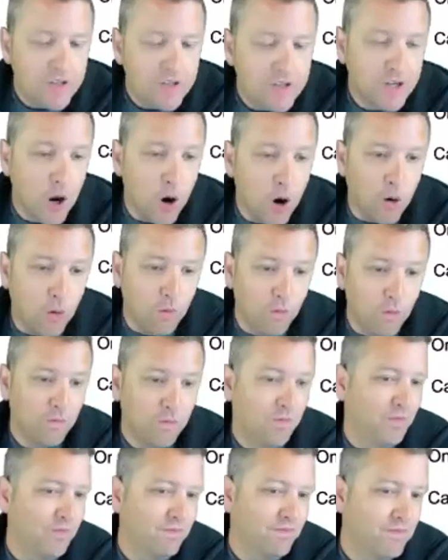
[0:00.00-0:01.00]
So
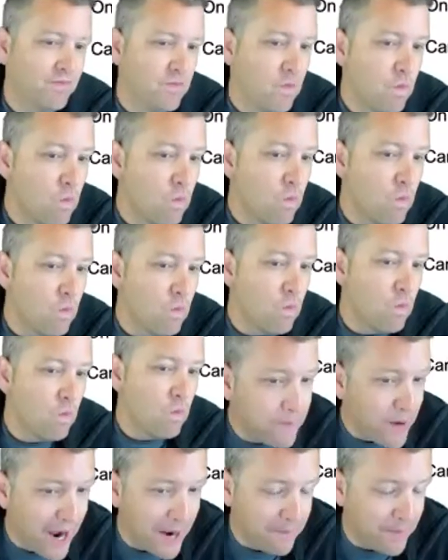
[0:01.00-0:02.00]
why
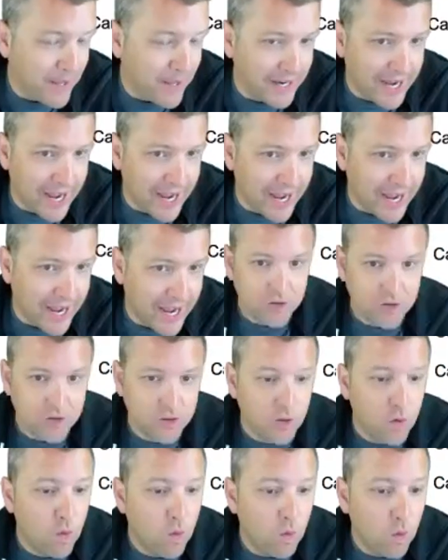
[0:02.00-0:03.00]
pipeline
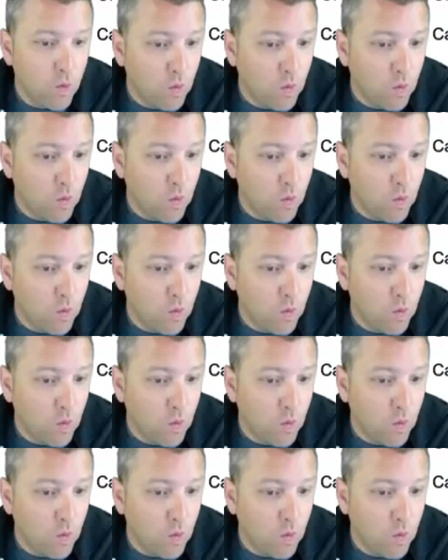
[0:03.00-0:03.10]
analytics?